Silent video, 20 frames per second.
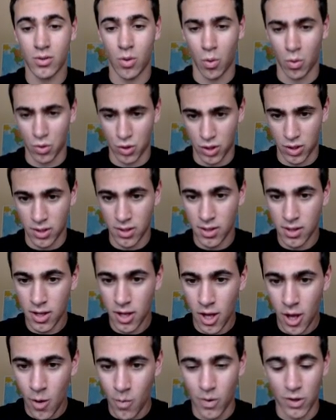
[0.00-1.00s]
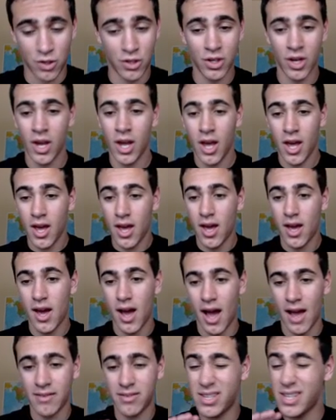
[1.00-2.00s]
torsion, which
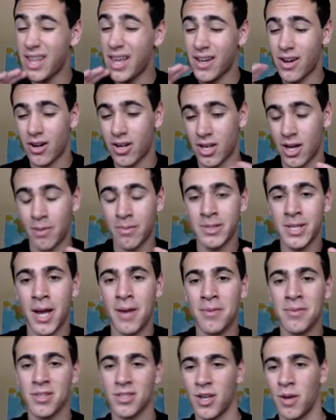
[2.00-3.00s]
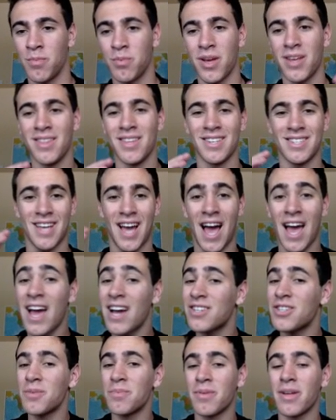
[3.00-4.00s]
I've seen that card a couple times because I played this. I
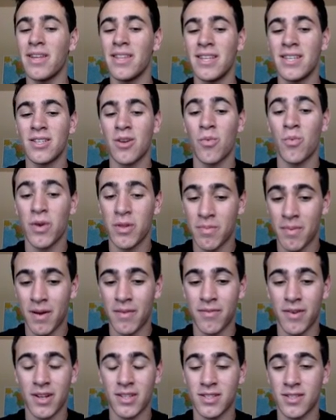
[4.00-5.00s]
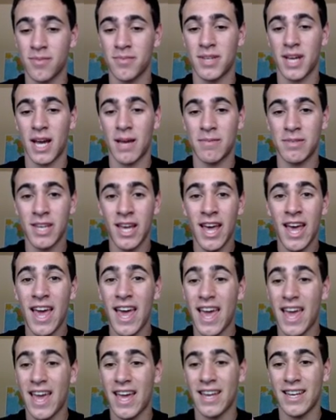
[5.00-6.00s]
actually play this with my friends sometimes,
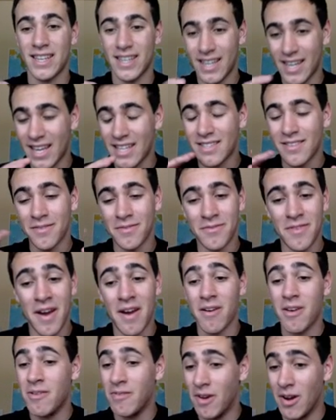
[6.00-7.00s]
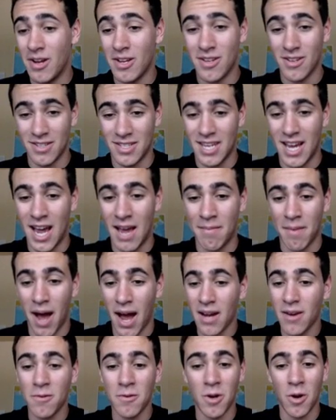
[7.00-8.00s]
and it's a very good time.
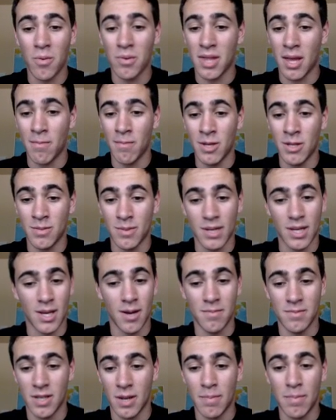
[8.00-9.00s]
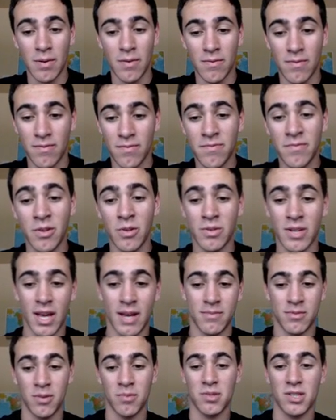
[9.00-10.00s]
I don't know what that means, but it comes up a few
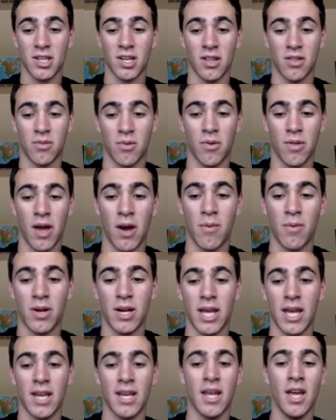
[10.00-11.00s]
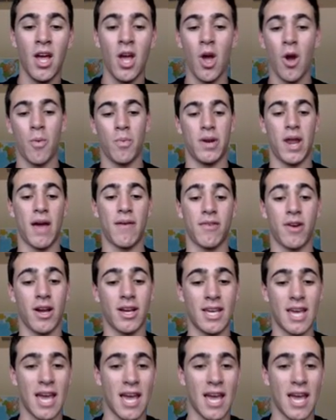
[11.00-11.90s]
times, so I'm just going to throw that one in whenever I